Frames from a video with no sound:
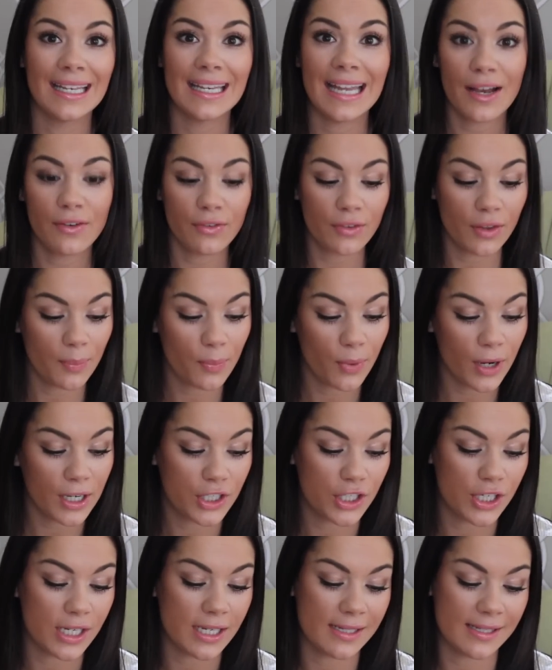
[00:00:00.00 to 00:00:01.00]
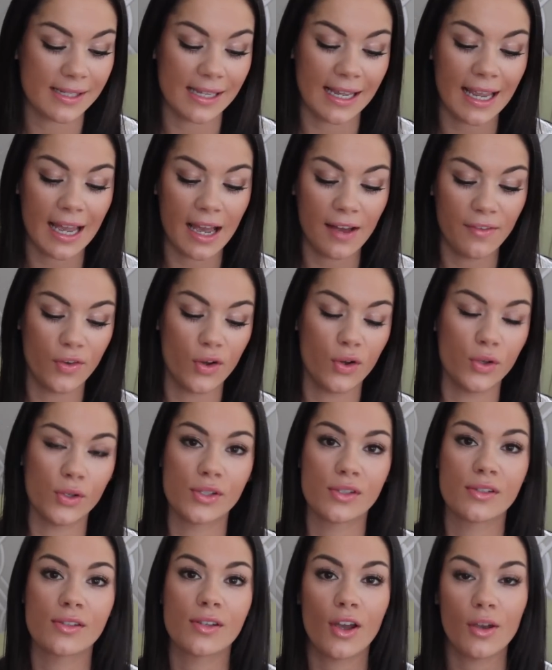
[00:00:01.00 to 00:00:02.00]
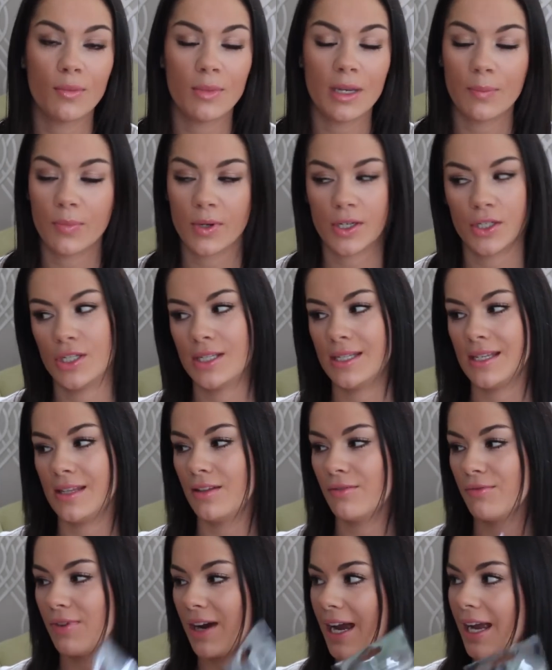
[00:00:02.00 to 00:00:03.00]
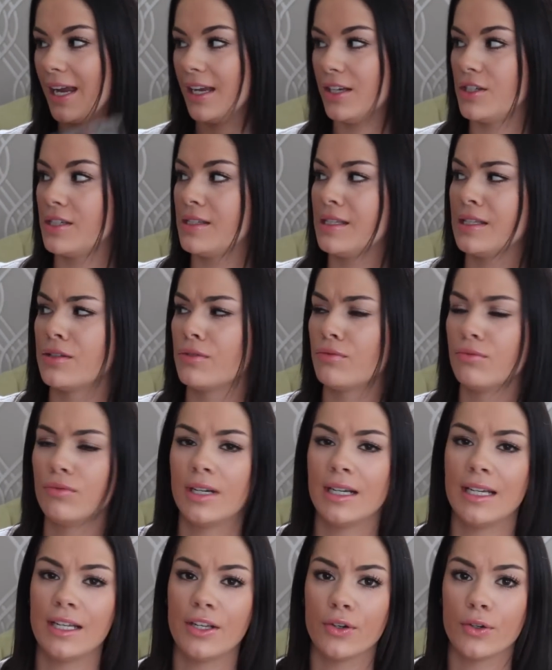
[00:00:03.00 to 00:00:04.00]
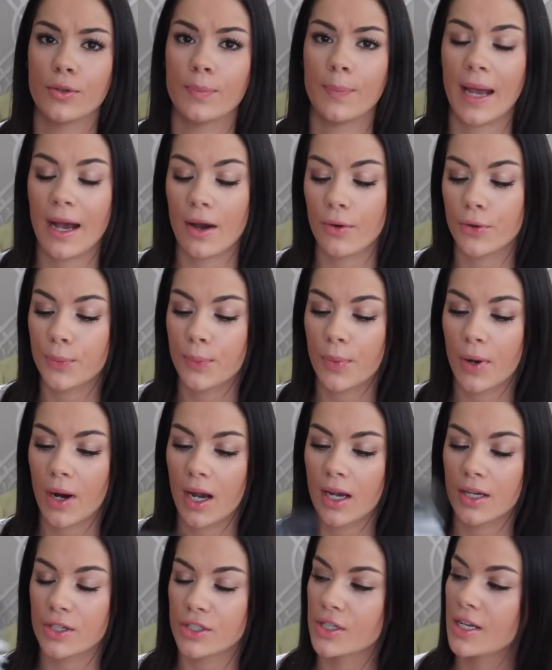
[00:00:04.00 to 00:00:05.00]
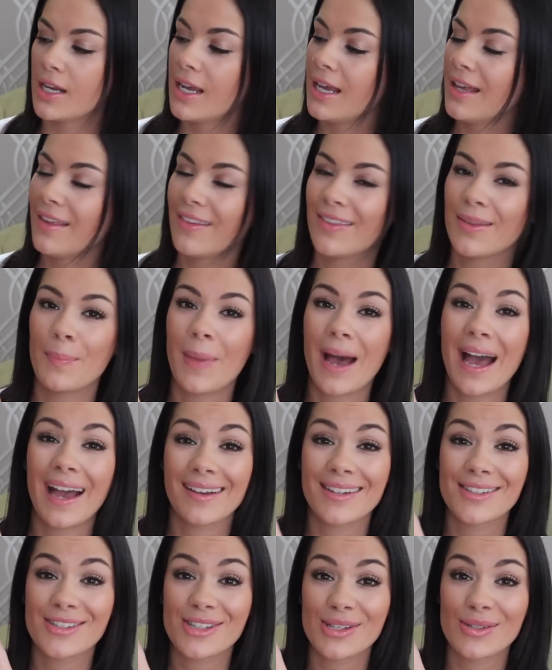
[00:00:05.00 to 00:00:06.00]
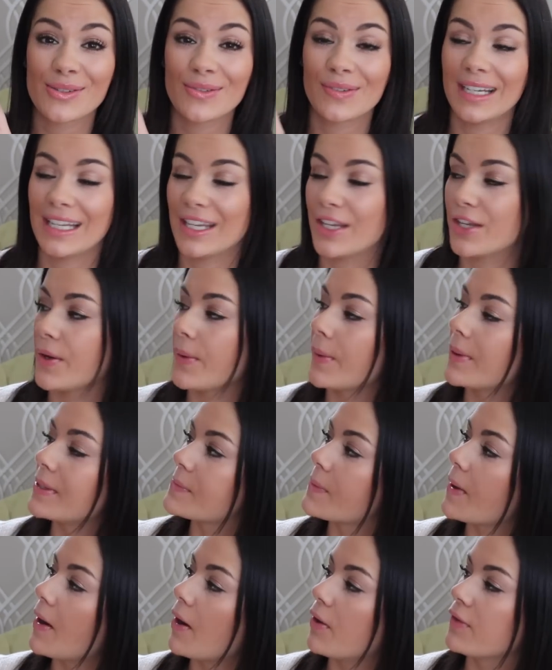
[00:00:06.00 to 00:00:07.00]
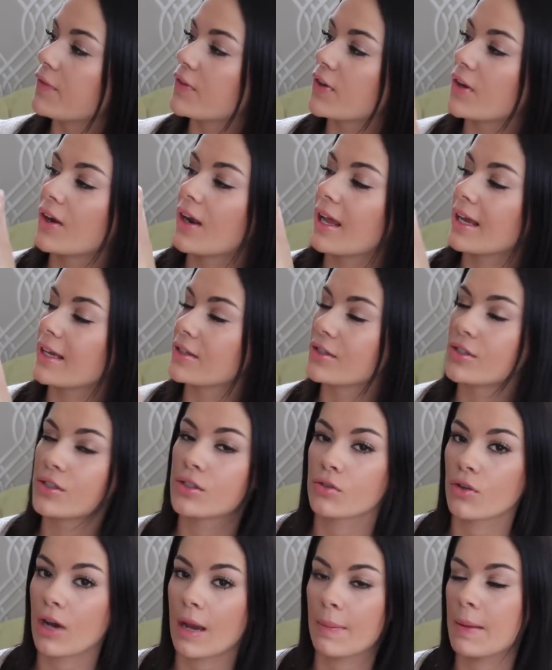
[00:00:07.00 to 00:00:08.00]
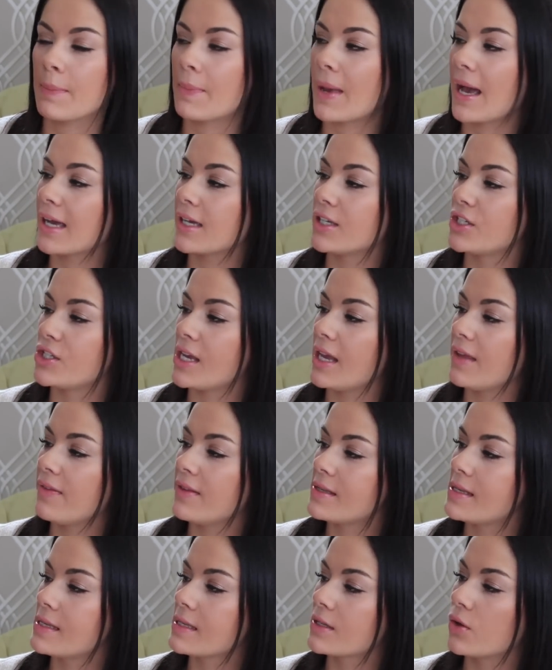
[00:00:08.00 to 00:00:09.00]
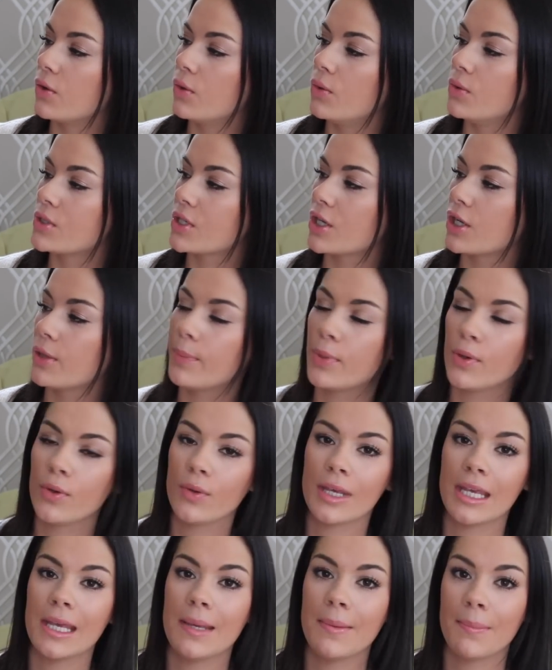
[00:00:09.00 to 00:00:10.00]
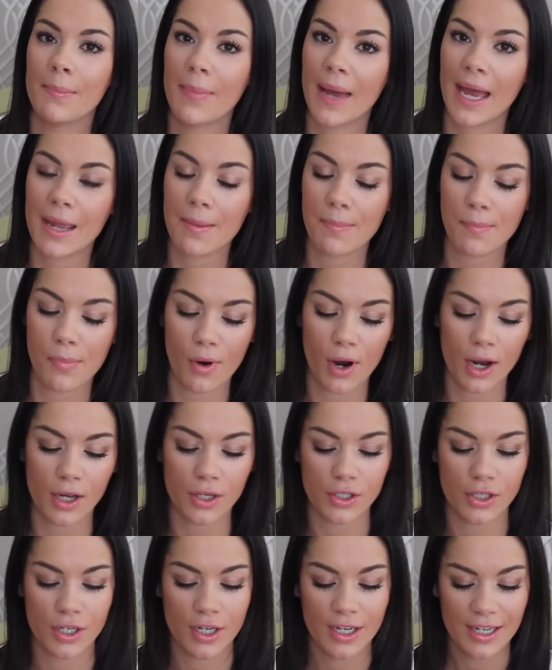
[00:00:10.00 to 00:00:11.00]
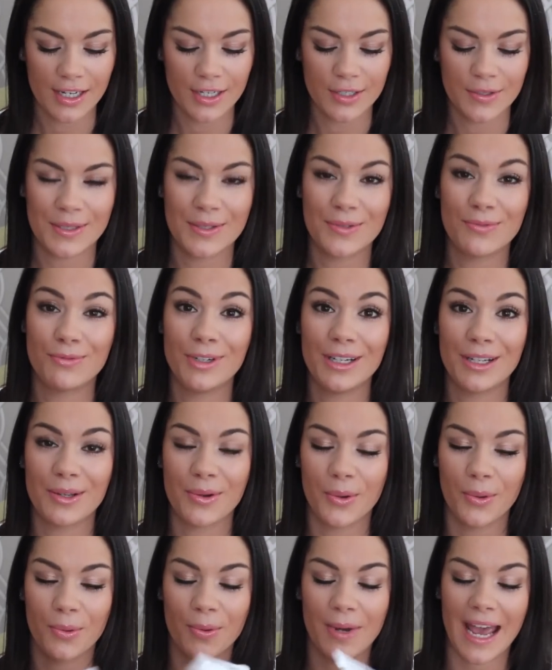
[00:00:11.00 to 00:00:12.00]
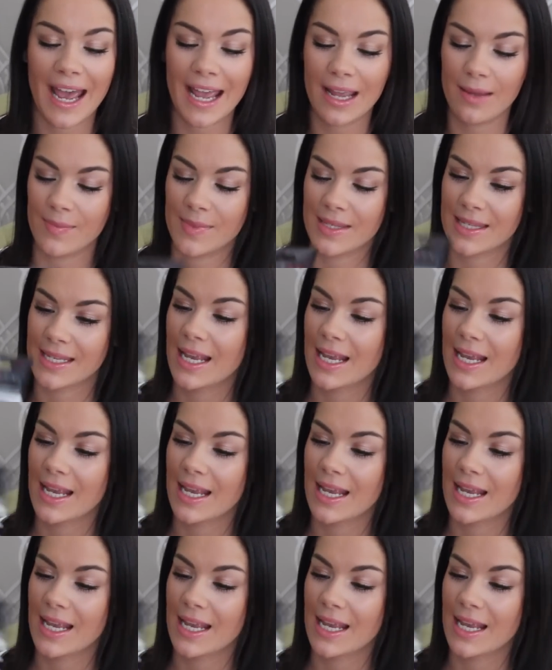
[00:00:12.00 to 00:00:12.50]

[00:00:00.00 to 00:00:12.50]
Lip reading: Now for the brushes, they have got so many brushes in the range. This is a really good powder brush. Packaging's really cute as well. You've got like a stripy packaging. This is called Kabuki Babe Brush. It's a really cool name.